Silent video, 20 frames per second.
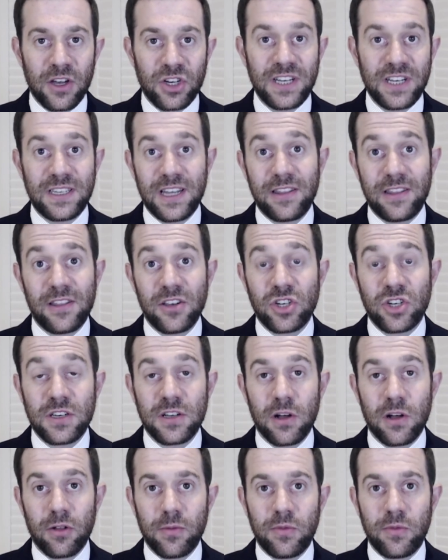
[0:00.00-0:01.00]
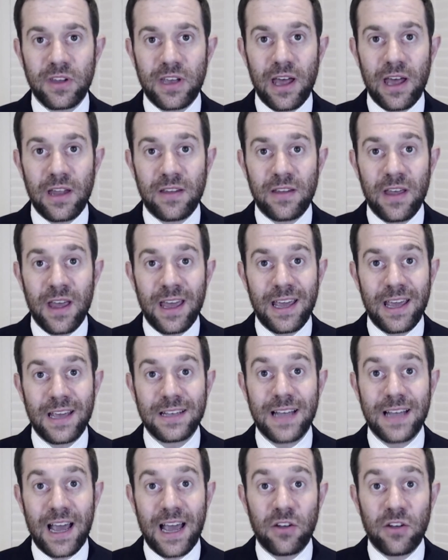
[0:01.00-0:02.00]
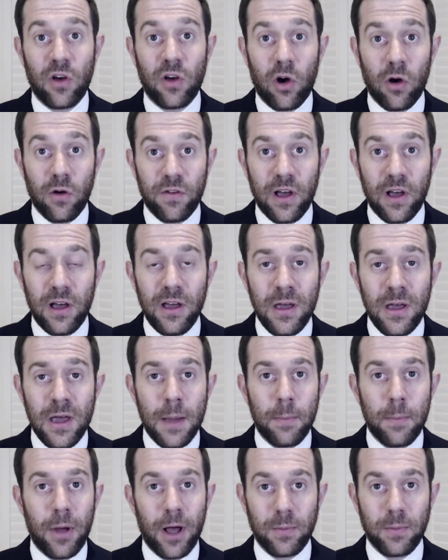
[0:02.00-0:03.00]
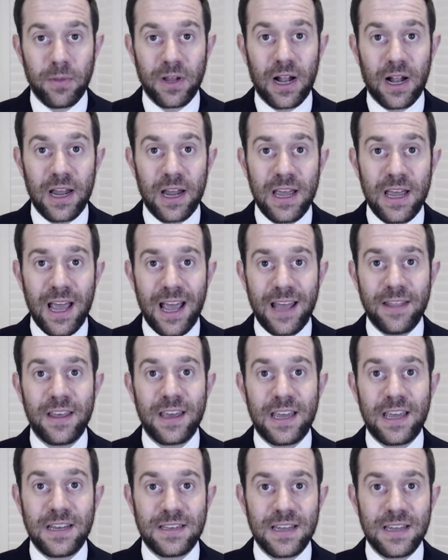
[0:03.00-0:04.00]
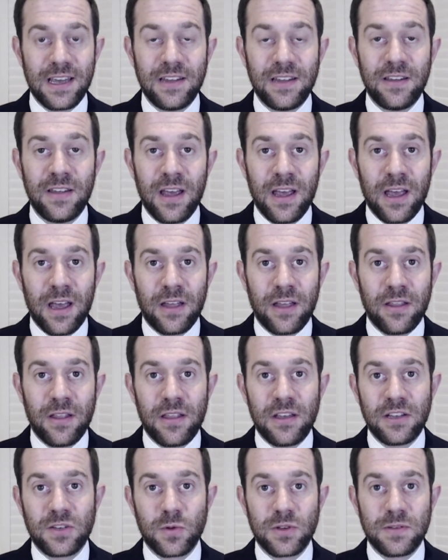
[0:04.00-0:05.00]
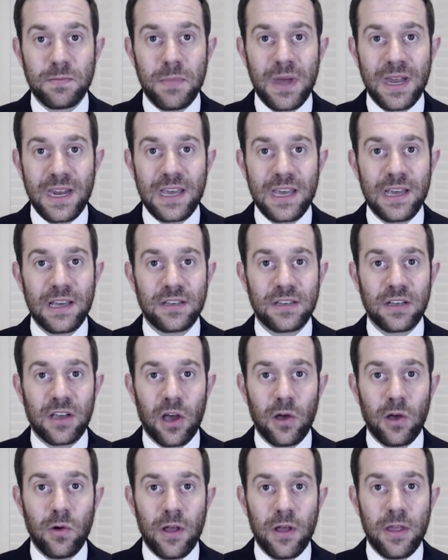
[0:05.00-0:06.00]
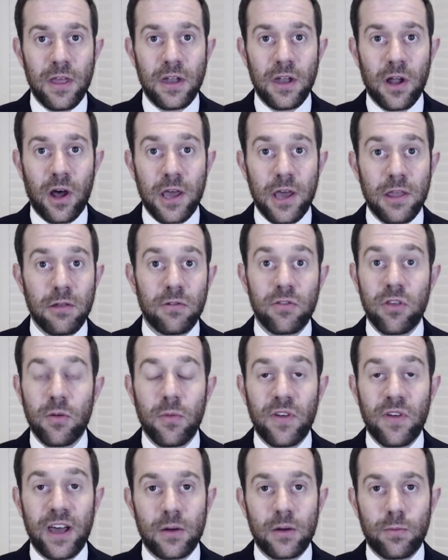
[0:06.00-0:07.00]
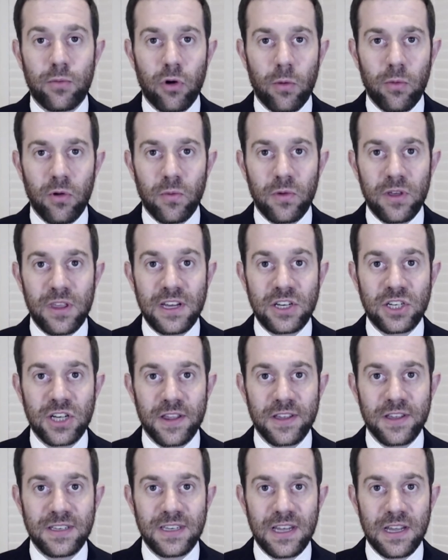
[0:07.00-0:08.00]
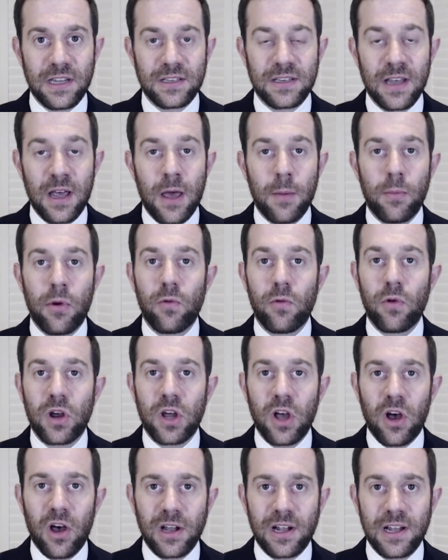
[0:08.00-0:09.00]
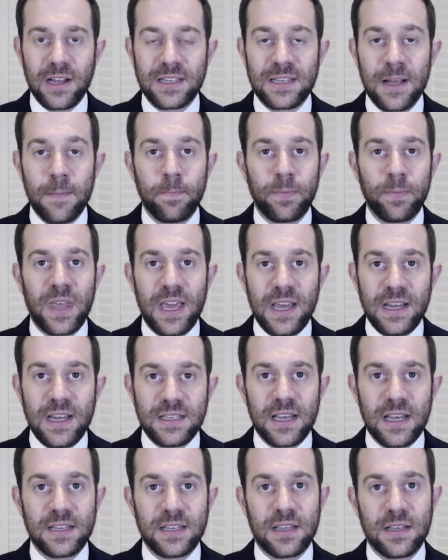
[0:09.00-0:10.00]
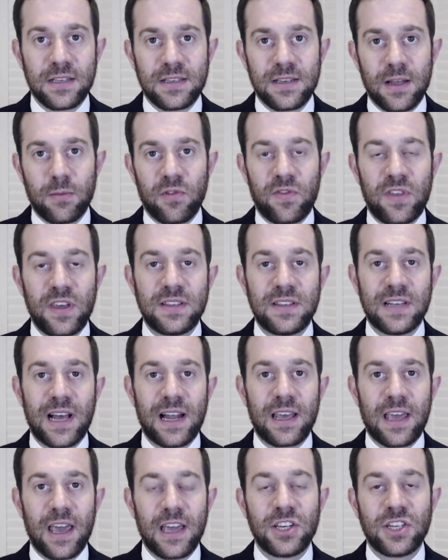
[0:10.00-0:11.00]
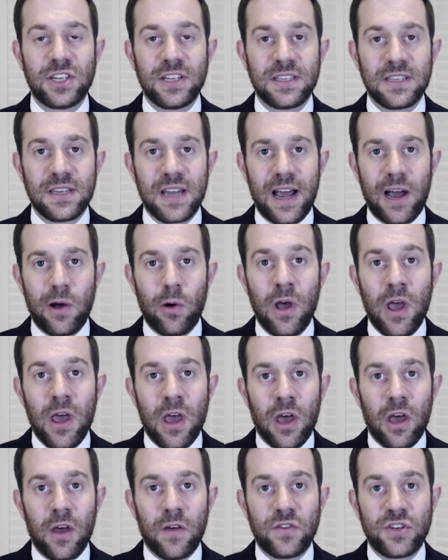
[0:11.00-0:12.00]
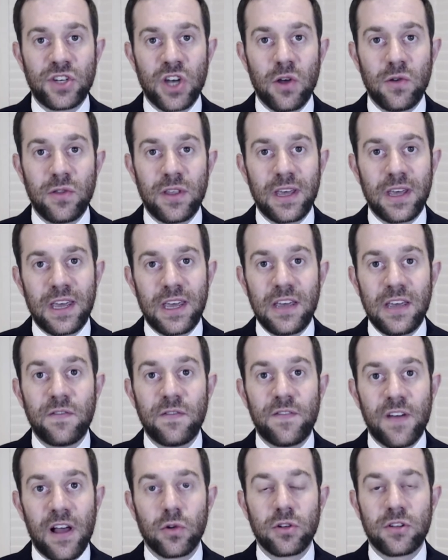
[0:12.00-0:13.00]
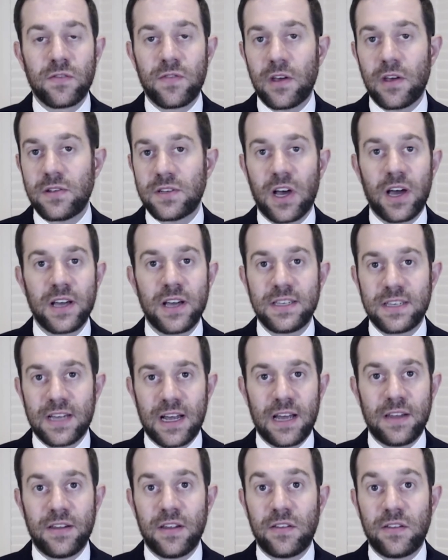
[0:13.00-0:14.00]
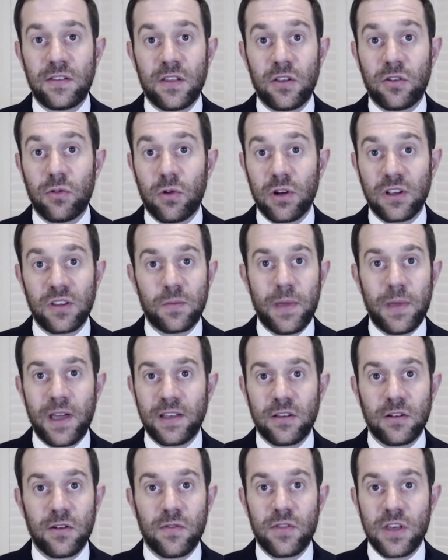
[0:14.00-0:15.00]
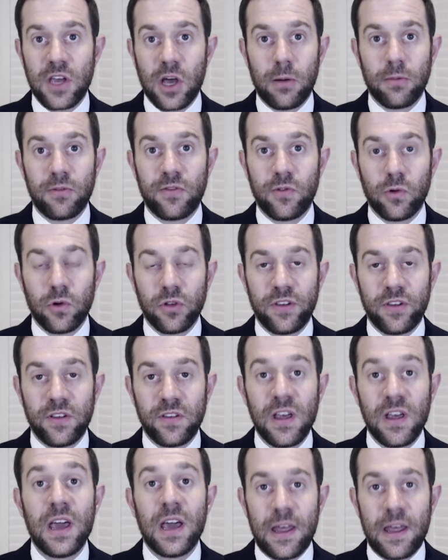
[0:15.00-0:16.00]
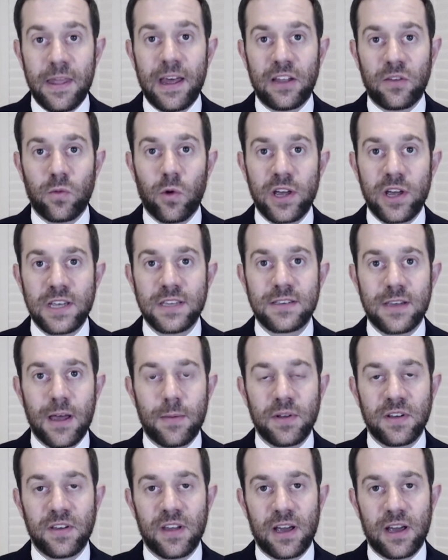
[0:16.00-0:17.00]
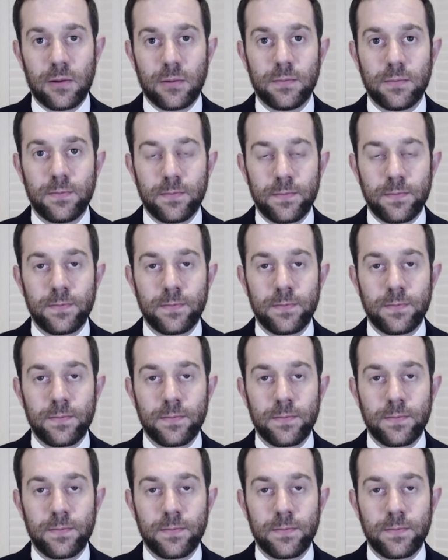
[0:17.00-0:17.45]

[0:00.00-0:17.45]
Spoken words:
She said that she told him to get his hand off her publicly, and that he did, and that this was many years ago, and that neither of them have had a problem with each other since. But regardless, he says that some of these allegations now have shown that he fell short of those high standards that are expected of the armed forces, and that's why he's stepping down.